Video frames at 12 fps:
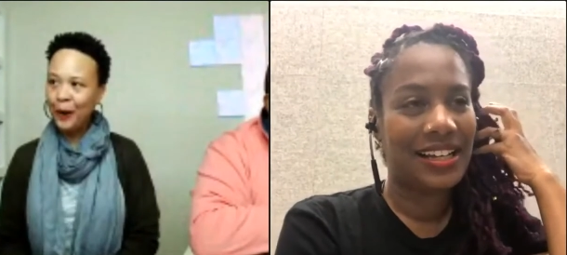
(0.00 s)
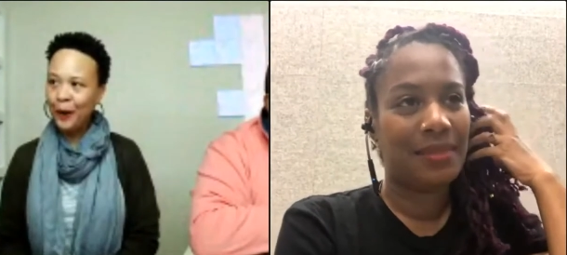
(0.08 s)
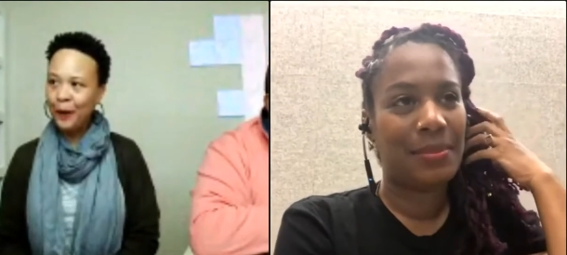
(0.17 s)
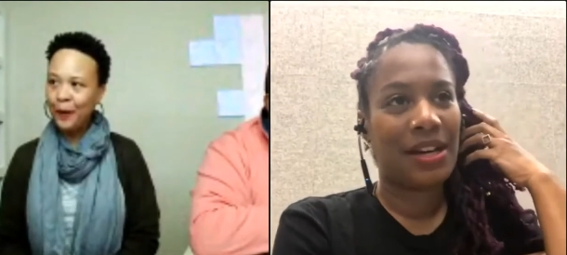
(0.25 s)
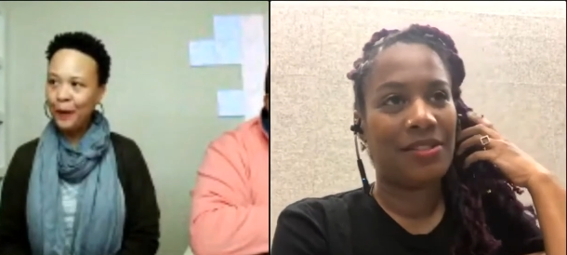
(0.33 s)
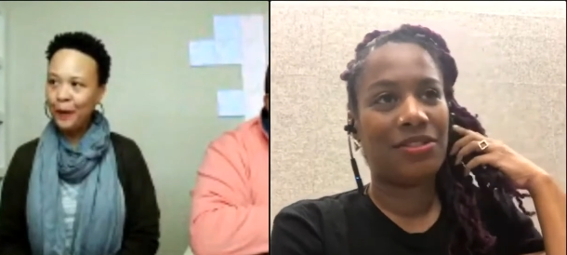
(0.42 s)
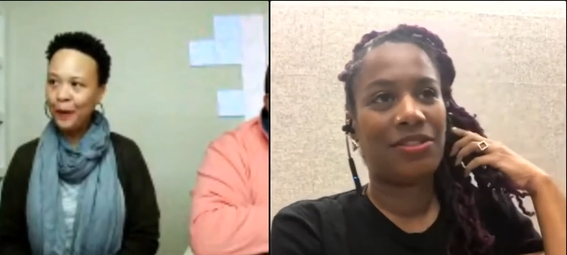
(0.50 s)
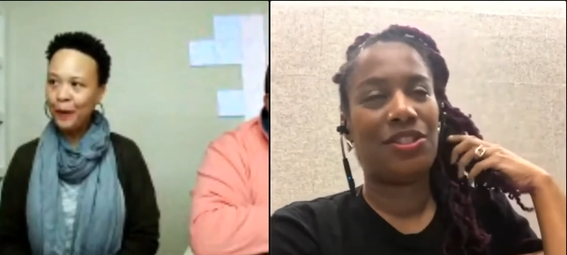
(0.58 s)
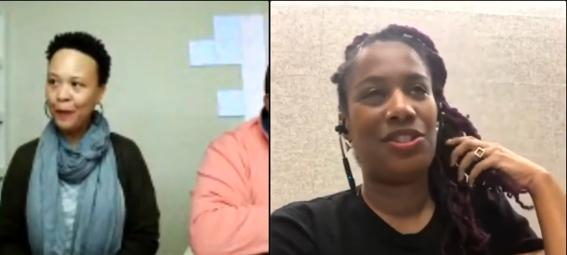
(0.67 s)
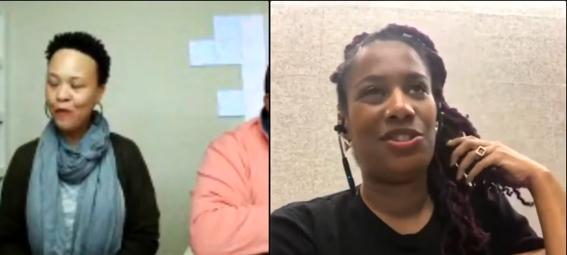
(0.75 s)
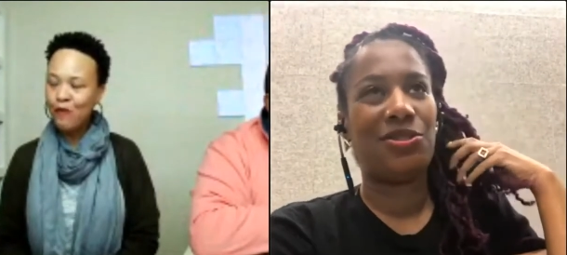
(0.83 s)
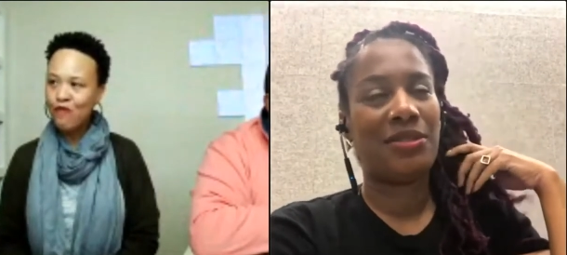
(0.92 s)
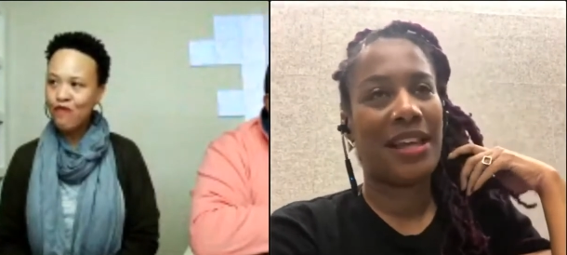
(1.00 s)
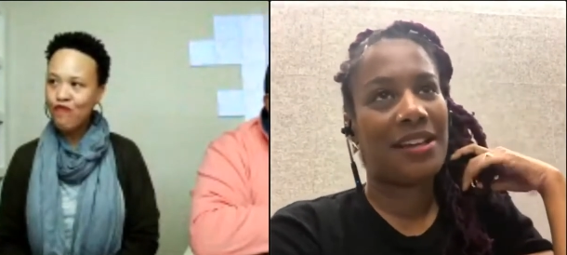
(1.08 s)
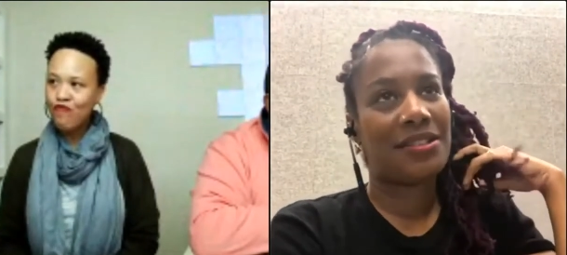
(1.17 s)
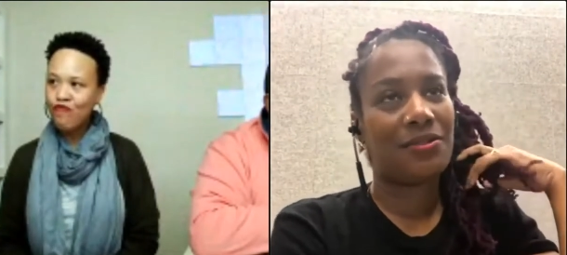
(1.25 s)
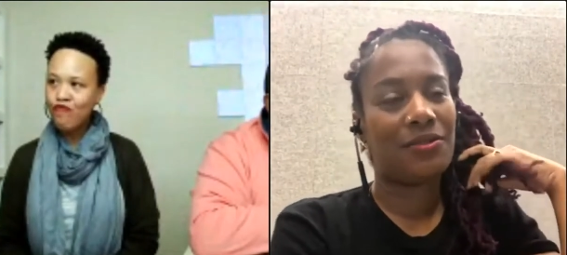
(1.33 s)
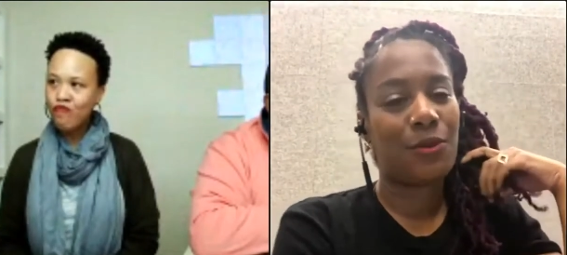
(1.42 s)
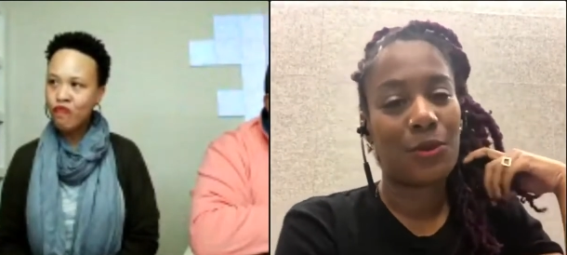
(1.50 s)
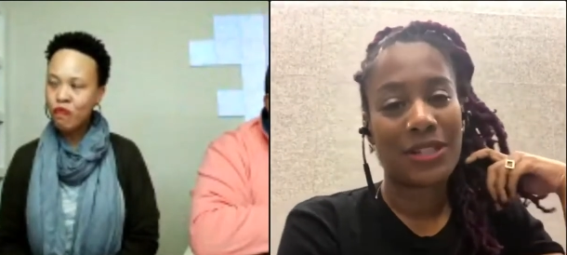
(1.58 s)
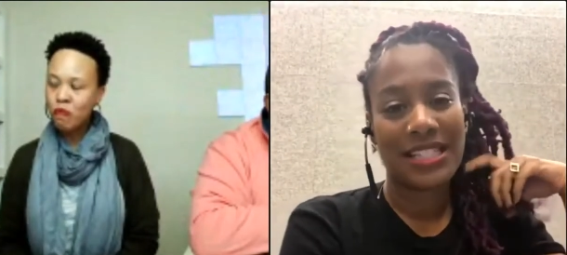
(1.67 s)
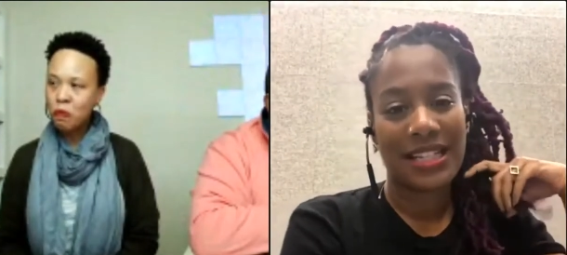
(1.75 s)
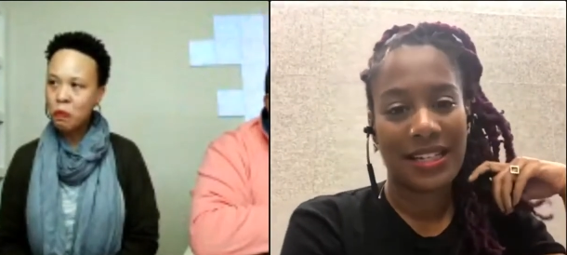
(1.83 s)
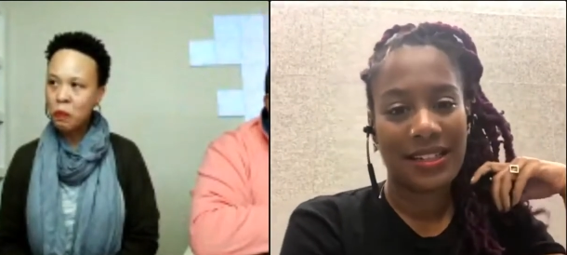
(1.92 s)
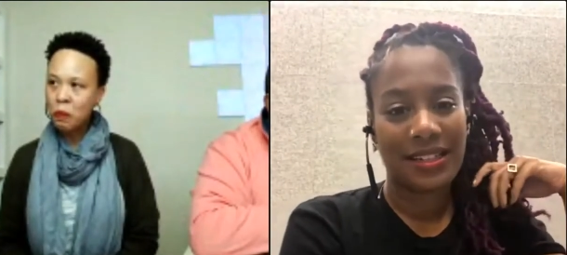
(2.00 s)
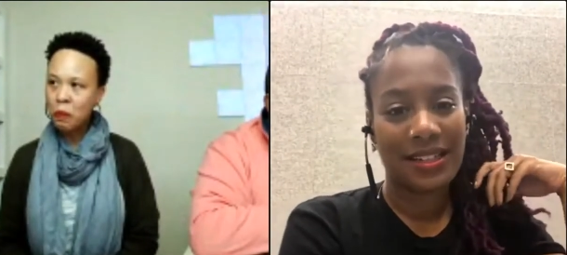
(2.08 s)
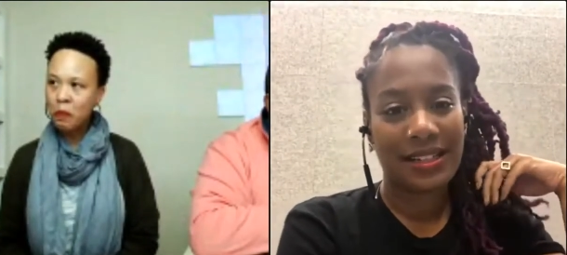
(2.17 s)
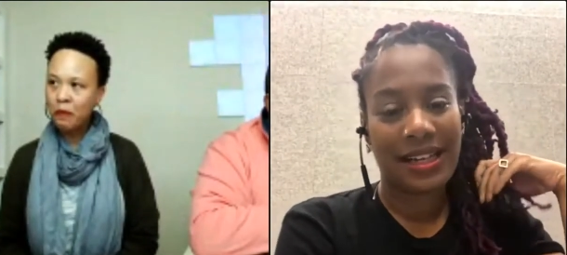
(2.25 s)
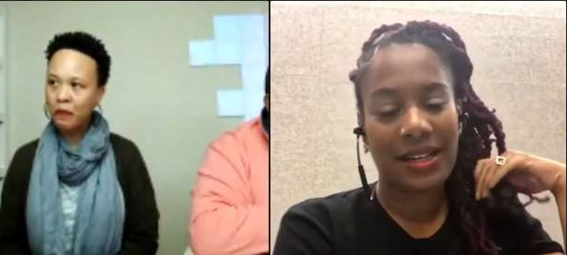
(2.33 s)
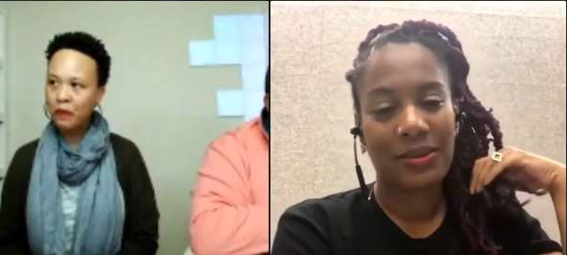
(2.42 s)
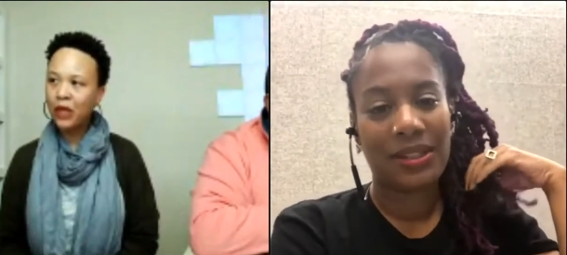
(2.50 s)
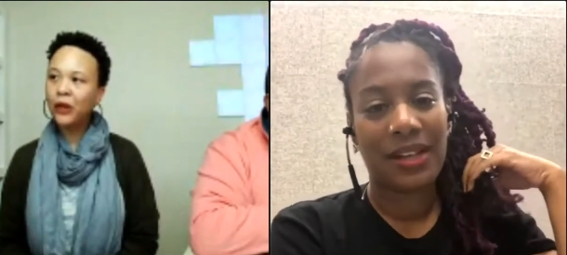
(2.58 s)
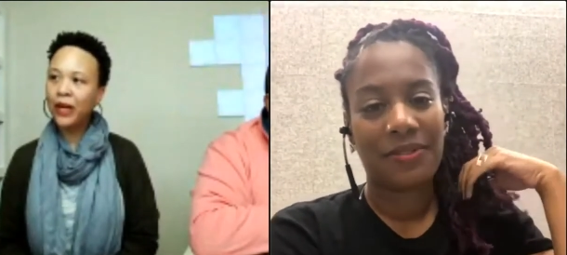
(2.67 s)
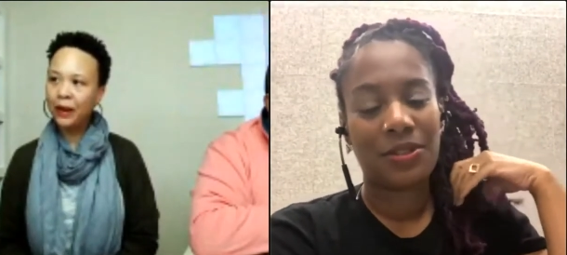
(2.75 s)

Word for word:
Speaker 1: in about 2014 and I left okay.